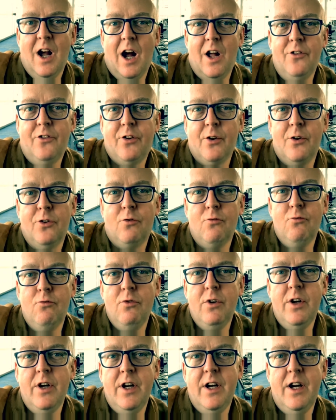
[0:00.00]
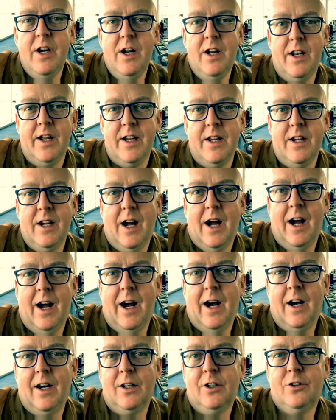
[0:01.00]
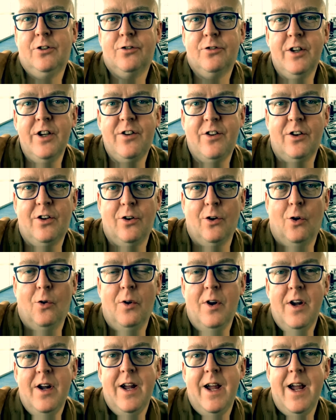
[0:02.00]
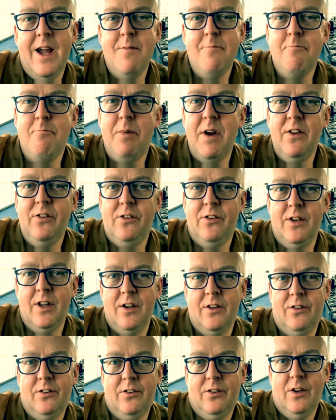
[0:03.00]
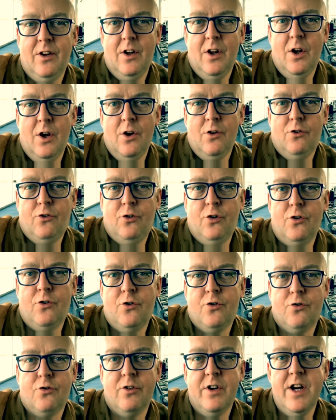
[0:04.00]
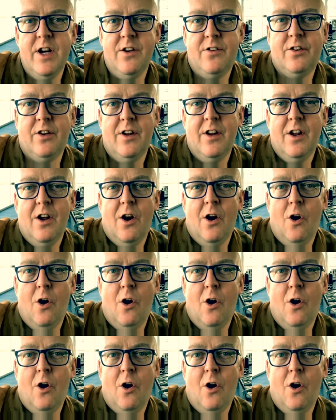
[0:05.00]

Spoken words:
And so it's really critical in business to treat